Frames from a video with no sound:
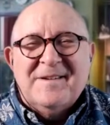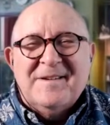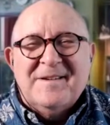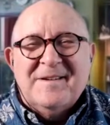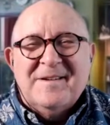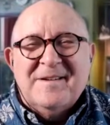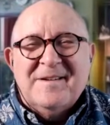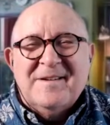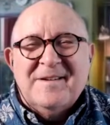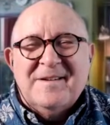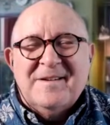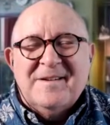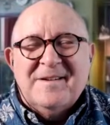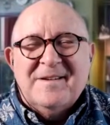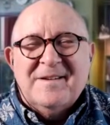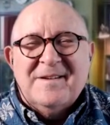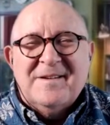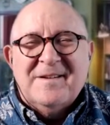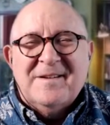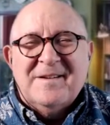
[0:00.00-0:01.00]

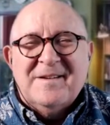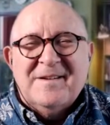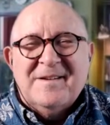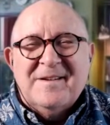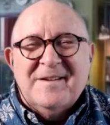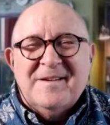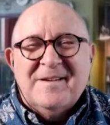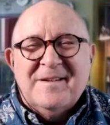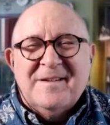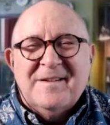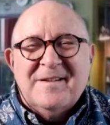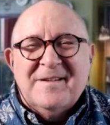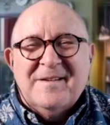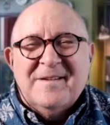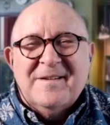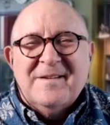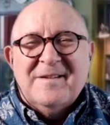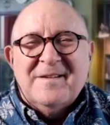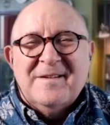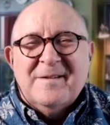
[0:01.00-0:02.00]

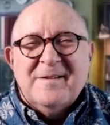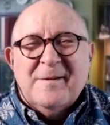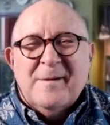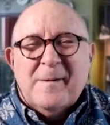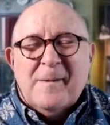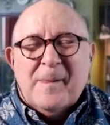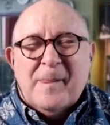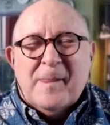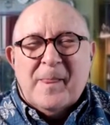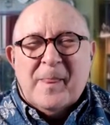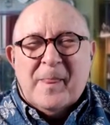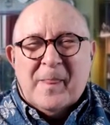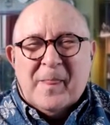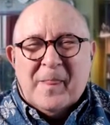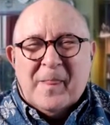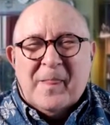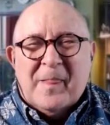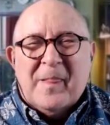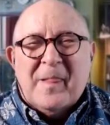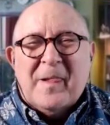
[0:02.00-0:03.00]

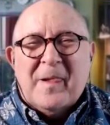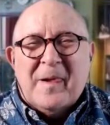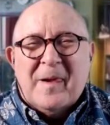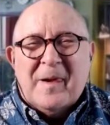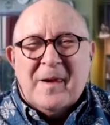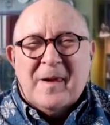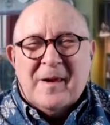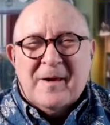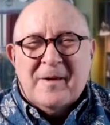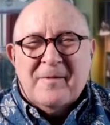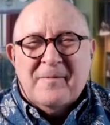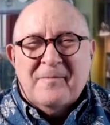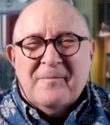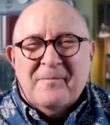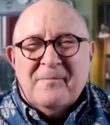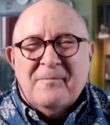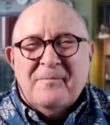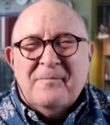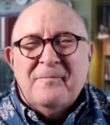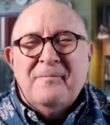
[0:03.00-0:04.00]

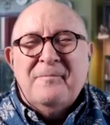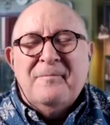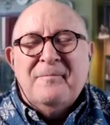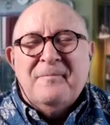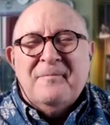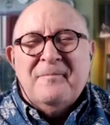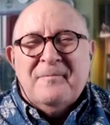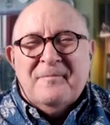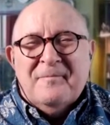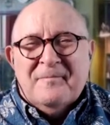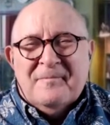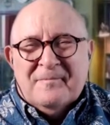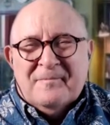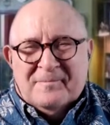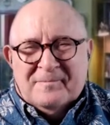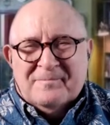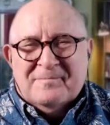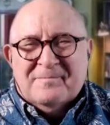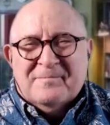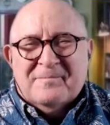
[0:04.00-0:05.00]

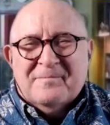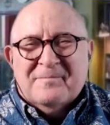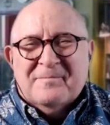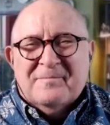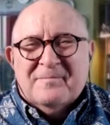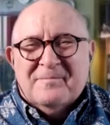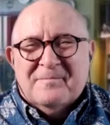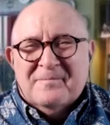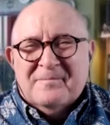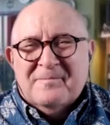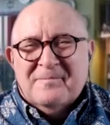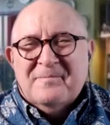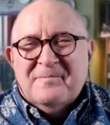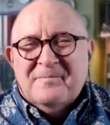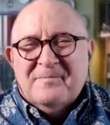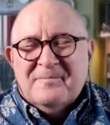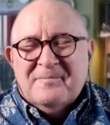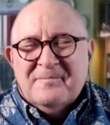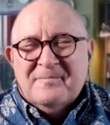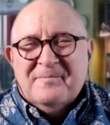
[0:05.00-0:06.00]

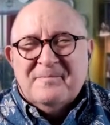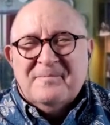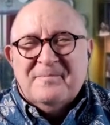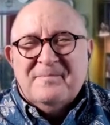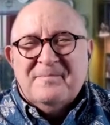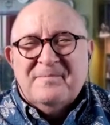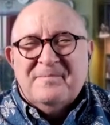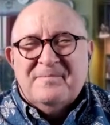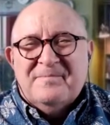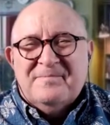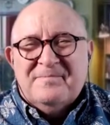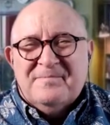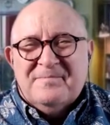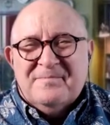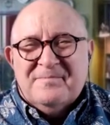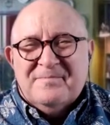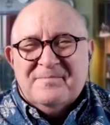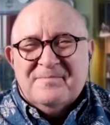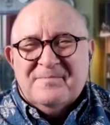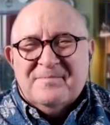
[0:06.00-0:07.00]

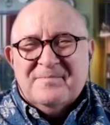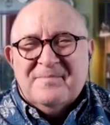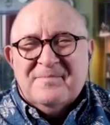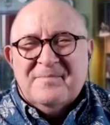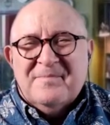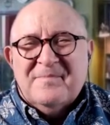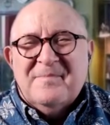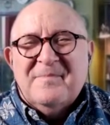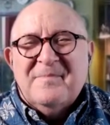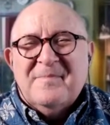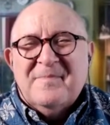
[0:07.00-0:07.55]
The person shown says nothing.